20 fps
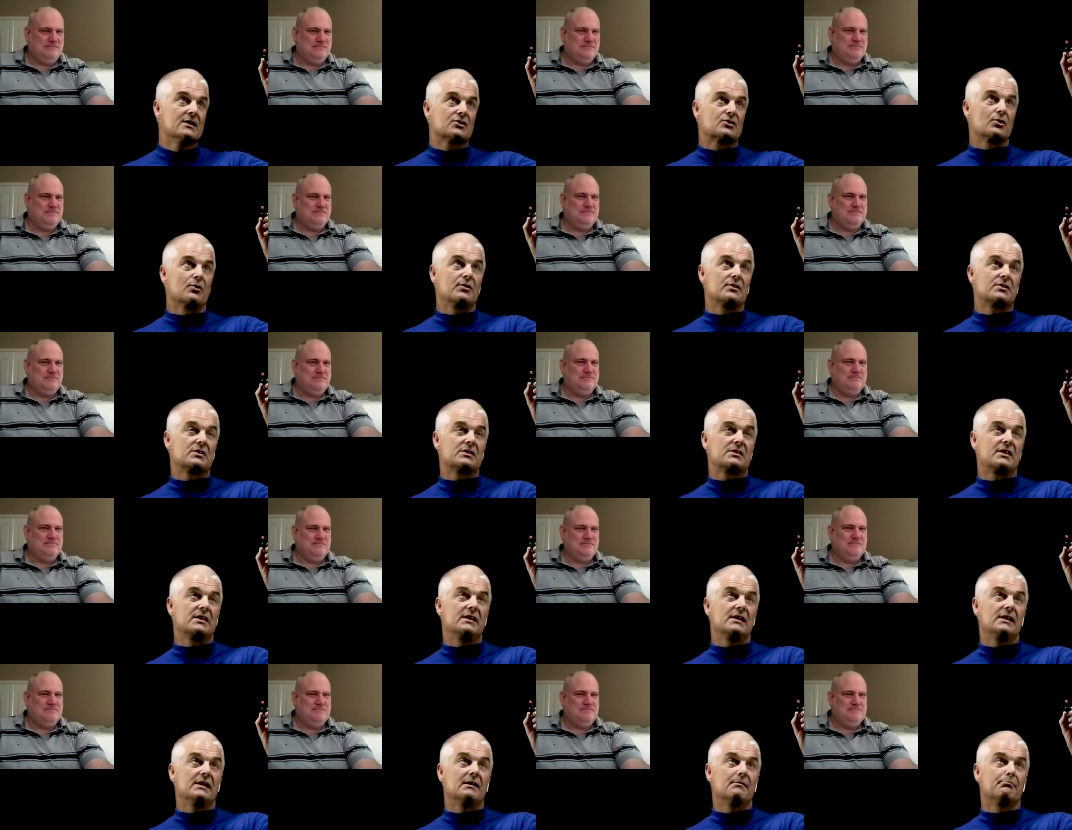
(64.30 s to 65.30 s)
Speaker 1: So this is
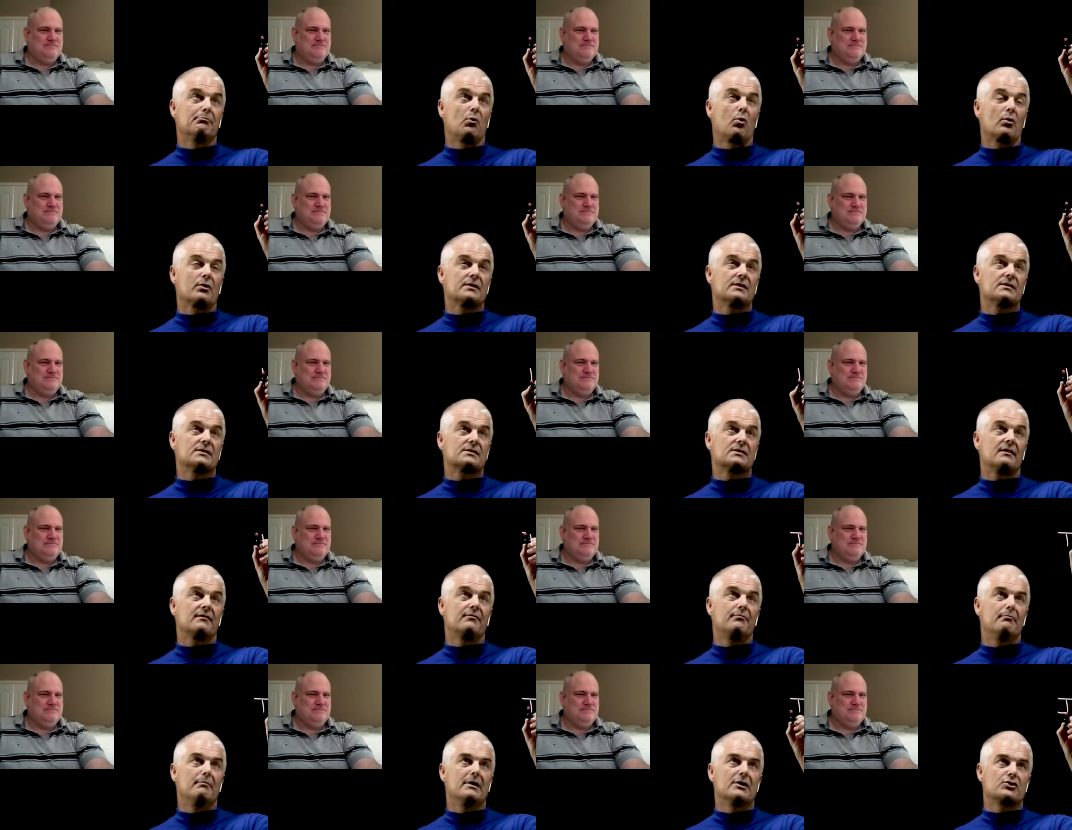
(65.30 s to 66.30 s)
the importance of
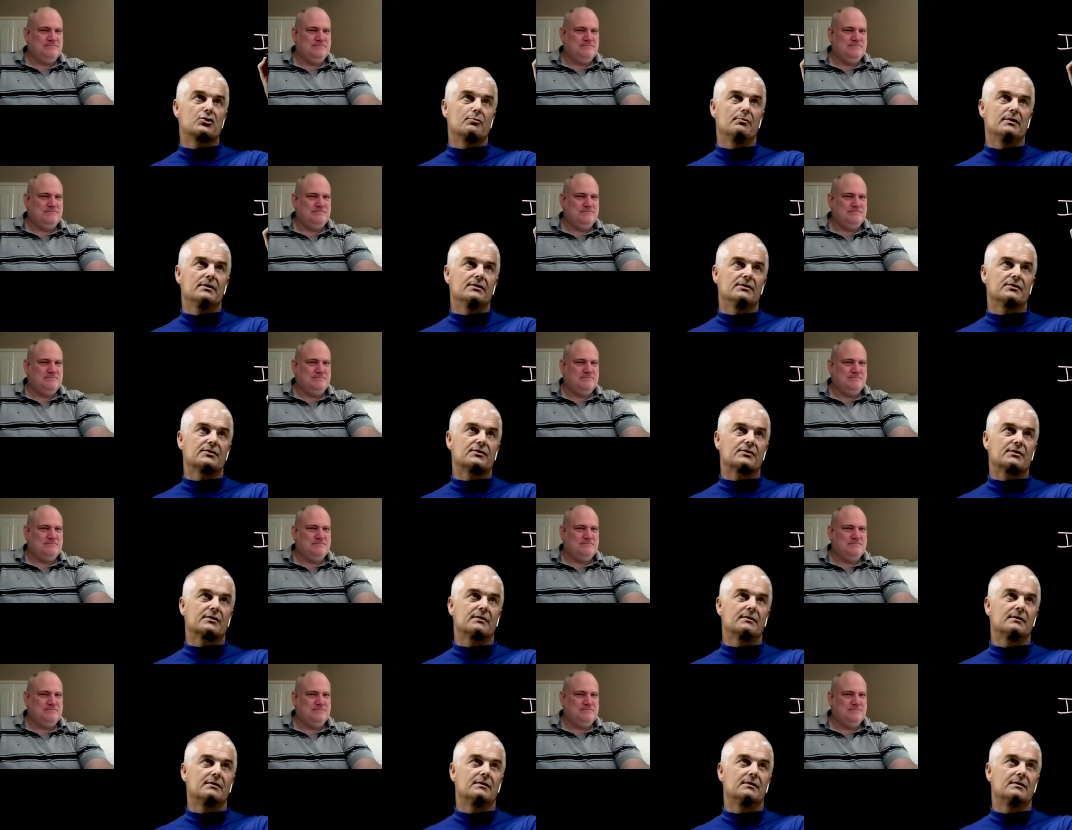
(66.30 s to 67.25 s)
measurements.